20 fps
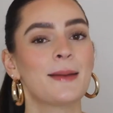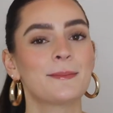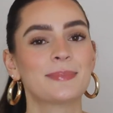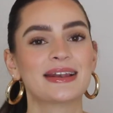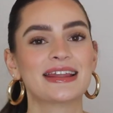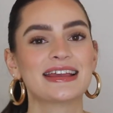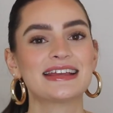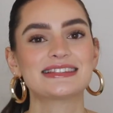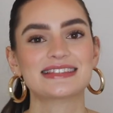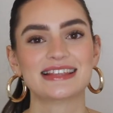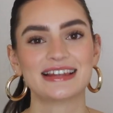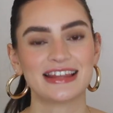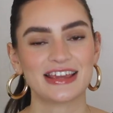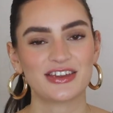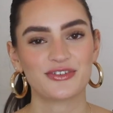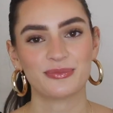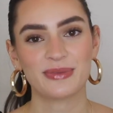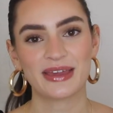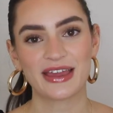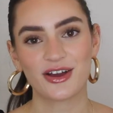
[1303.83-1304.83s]
please
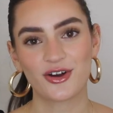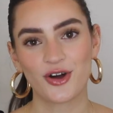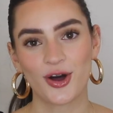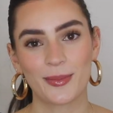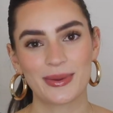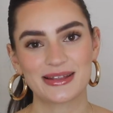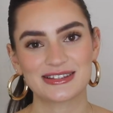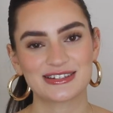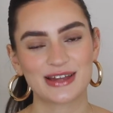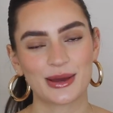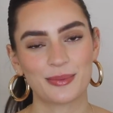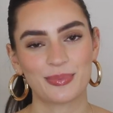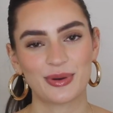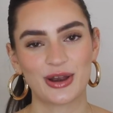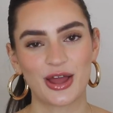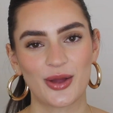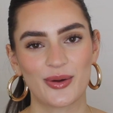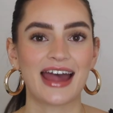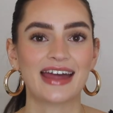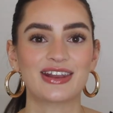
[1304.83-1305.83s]
leave me a comment down
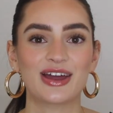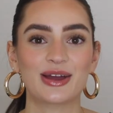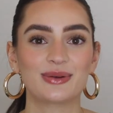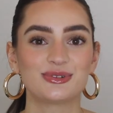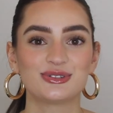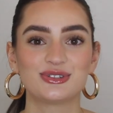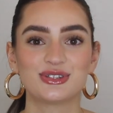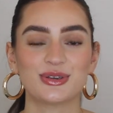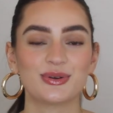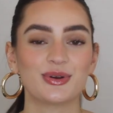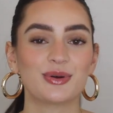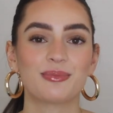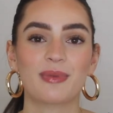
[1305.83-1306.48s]
below and I will do